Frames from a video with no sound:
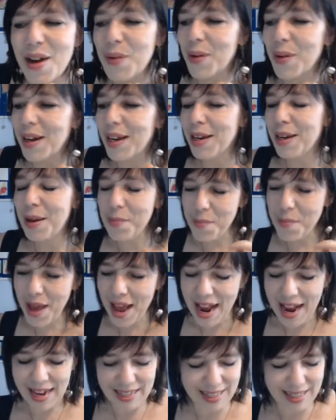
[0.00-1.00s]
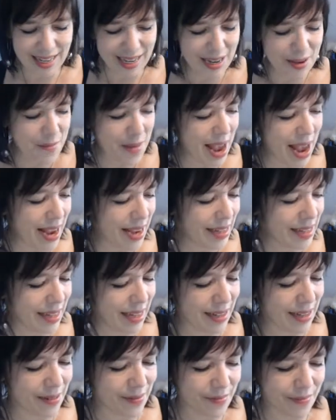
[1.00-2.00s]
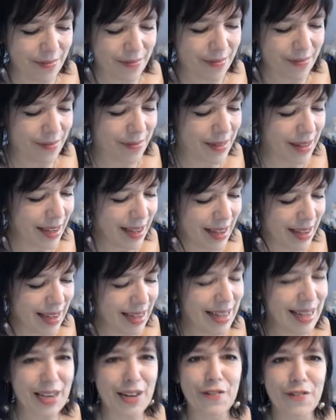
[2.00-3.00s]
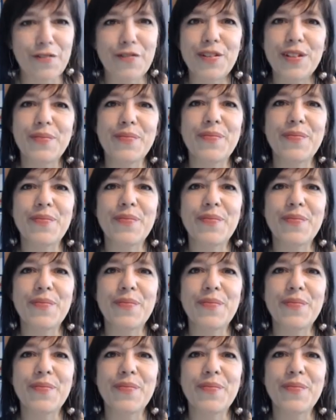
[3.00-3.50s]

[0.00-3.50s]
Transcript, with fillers: What an amazing, amazing gift!